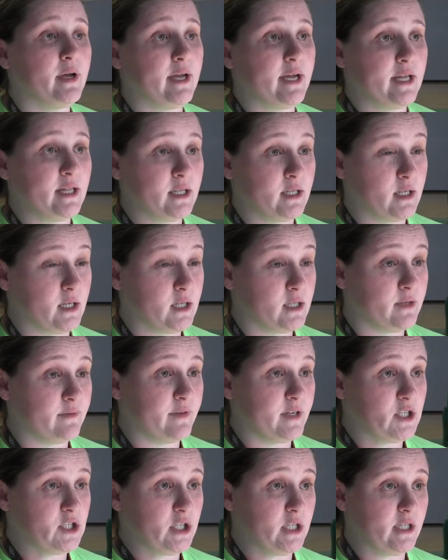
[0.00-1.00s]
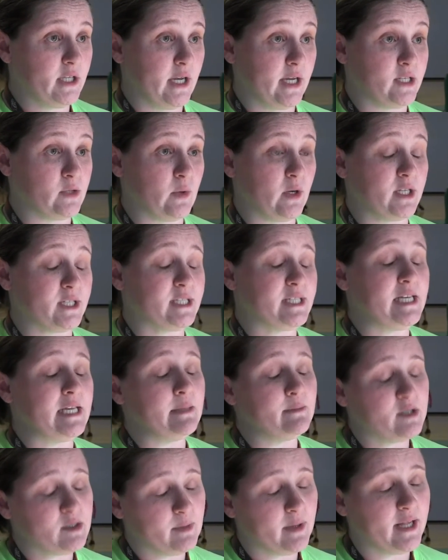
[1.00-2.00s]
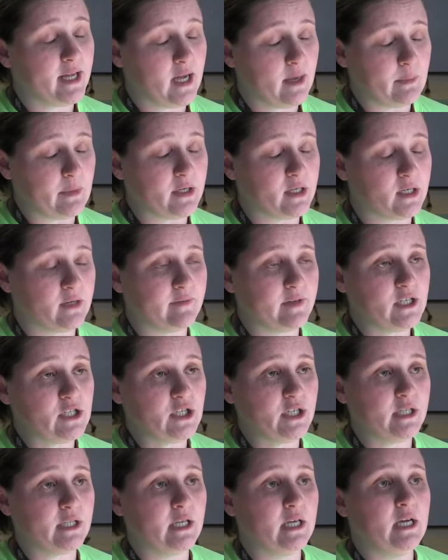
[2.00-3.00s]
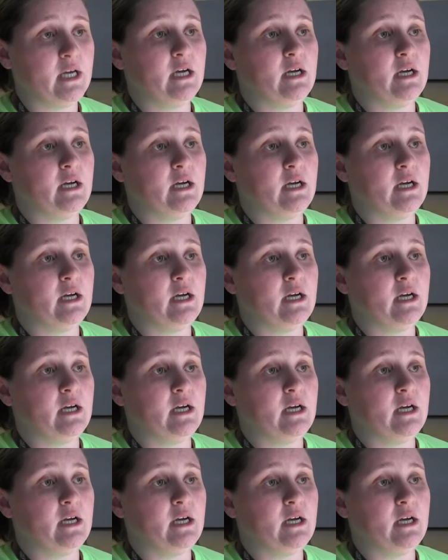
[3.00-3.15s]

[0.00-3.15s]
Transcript: in a division as well as teams play up in a division.